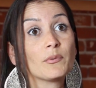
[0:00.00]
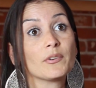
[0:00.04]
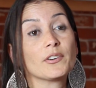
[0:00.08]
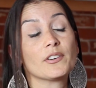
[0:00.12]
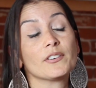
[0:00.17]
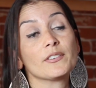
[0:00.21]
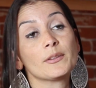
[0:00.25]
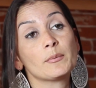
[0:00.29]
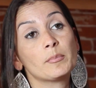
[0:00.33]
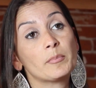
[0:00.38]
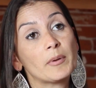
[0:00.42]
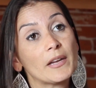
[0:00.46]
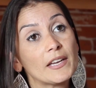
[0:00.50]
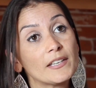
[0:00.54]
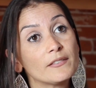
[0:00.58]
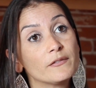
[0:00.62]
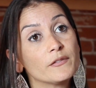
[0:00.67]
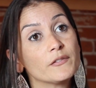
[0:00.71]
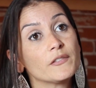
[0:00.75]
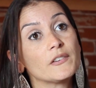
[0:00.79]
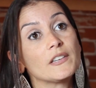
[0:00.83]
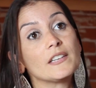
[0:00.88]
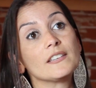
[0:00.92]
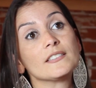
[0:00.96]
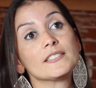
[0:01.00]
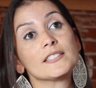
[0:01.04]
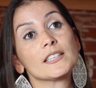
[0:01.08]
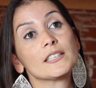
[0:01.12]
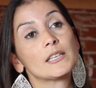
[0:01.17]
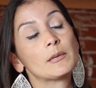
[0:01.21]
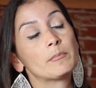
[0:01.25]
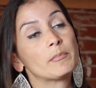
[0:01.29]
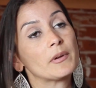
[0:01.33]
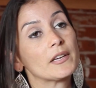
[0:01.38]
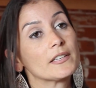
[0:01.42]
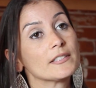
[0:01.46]
What are the pet fees?
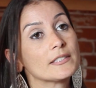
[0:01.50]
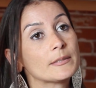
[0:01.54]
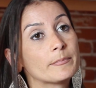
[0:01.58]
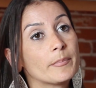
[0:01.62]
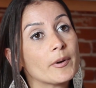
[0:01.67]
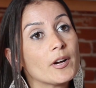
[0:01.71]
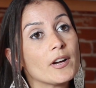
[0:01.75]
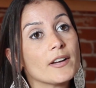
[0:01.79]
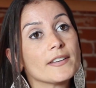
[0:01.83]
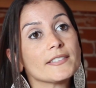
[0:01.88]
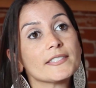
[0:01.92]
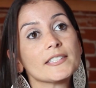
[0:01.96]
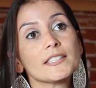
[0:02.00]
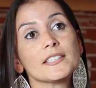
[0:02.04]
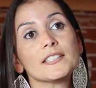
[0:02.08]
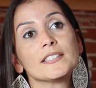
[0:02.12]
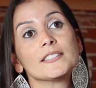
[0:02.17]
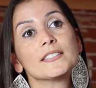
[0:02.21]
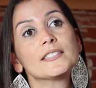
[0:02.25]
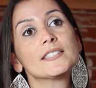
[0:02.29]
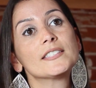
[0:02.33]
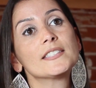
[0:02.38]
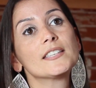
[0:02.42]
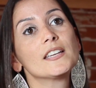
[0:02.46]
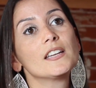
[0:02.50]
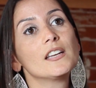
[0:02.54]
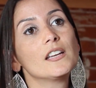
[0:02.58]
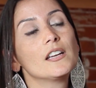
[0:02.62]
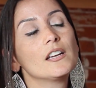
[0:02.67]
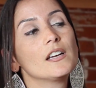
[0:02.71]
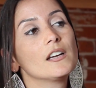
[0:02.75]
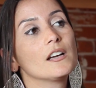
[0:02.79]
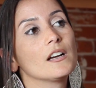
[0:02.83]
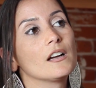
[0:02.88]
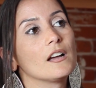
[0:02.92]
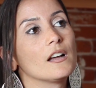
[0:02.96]
Any pet deposits?
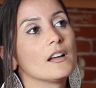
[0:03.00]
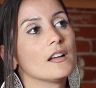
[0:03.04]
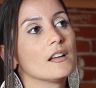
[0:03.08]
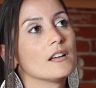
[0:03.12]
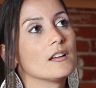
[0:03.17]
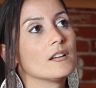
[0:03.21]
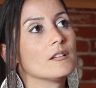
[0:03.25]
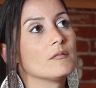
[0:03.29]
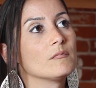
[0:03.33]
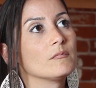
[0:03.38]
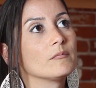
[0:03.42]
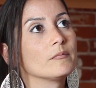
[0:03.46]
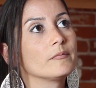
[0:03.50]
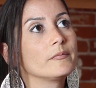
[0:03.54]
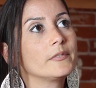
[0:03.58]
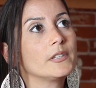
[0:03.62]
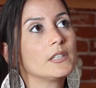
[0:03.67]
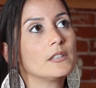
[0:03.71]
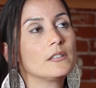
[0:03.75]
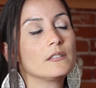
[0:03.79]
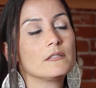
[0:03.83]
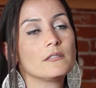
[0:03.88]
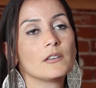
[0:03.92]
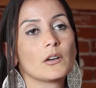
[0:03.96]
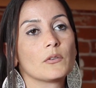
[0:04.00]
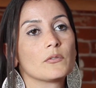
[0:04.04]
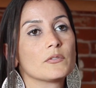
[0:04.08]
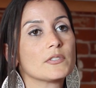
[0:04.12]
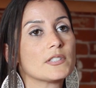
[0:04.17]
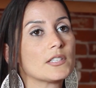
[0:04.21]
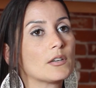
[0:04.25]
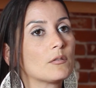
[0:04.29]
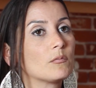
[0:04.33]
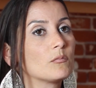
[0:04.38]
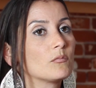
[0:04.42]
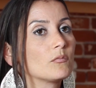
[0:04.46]

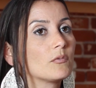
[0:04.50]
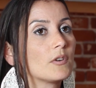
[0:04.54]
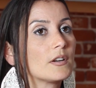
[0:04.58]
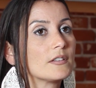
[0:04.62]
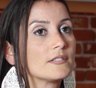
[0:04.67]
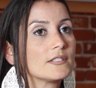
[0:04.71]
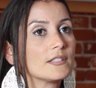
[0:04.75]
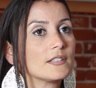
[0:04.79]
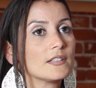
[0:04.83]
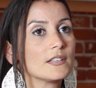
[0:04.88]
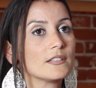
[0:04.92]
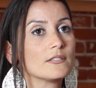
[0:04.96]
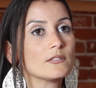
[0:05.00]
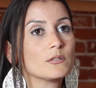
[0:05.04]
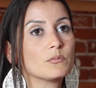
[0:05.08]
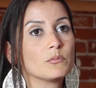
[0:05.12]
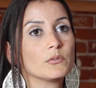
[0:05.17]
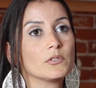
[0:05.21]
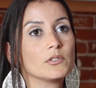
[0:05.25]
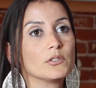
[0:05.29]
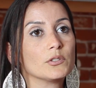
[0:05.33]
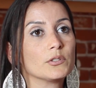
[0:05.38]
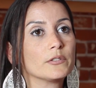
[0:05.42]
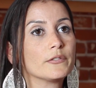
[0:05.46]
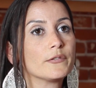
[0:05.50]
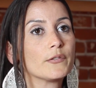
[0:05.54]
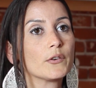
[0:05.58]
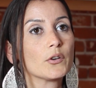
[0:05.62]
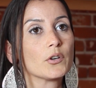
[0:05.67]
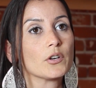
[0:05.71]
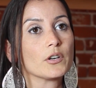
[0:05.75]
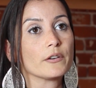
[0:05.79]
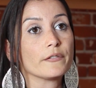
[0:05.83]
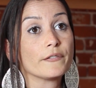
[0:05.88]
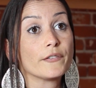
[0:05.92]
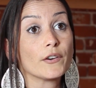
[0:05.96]
Some residents would look
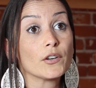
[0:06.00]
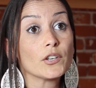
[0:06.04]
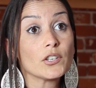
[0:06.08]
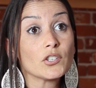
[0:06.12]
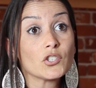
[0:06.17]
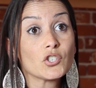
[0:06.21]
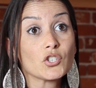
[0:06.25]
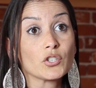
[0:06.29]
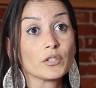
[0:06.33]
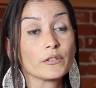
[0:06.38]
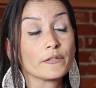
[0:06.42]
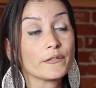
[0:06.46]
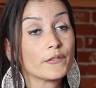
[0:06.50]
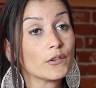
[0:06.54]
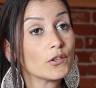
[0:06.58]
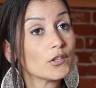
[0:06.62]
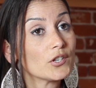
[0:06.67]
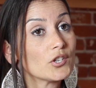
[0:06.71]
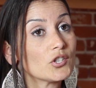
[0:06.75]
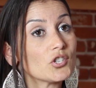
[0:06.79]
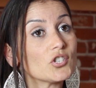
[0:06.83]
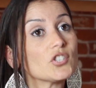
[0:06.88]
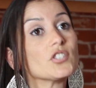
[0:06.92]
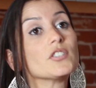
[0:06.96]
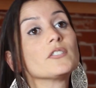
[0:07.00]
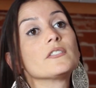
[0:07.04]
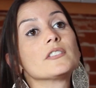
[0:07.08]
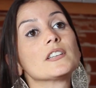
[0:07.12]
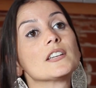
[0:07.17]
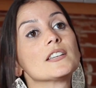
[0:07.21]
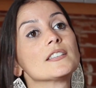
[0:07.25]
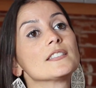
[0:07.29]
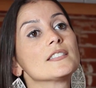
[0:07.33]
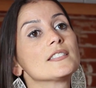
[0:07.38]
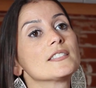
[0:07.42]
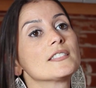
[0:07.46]
for furniture, furnished
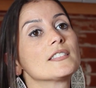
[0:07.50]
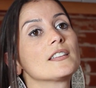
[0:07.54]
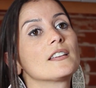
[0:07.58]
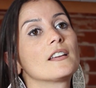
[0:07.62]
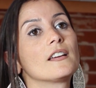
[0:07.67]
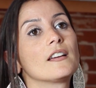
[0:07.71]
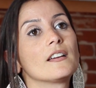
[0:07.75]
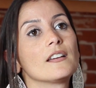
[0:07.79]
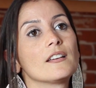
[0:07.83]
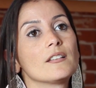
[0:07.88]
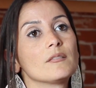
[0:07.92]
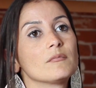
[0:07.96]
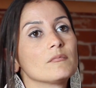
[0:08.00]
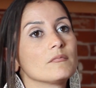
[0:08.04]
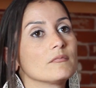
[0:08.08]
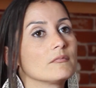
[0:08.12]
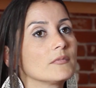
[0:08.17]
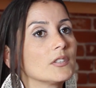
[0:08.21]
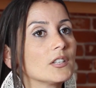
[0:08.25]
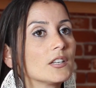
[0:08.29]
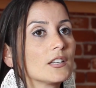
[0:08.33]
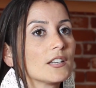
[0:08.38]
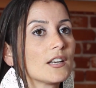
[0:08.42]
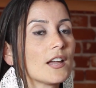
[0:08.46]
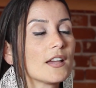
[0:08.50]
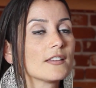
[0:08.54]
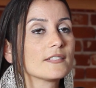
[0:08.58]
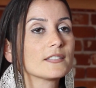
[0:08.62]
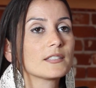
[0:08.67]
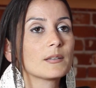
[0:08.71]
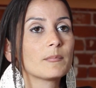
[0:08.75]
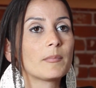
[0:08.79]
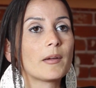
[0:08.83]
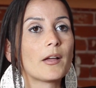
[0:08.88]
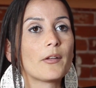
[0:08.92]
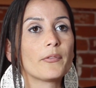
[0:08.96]
units. You can
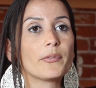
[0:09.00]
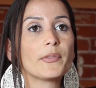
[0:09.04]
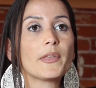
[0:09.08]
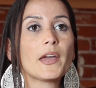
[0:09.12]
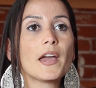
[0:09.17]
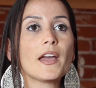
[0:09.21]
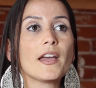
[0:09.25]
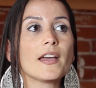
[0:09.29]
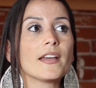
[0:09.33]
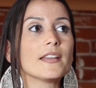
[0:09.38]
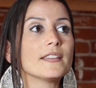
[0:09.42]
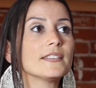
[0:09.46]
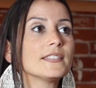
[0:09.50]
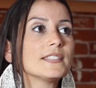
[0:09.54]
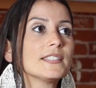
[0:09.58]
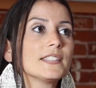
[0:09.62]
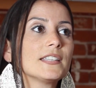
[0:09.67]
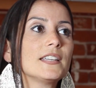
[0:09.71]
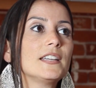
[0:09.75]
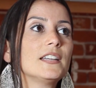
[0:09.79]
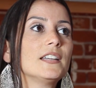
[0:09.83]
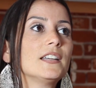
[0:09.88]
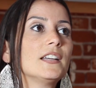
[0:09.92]
ask about that.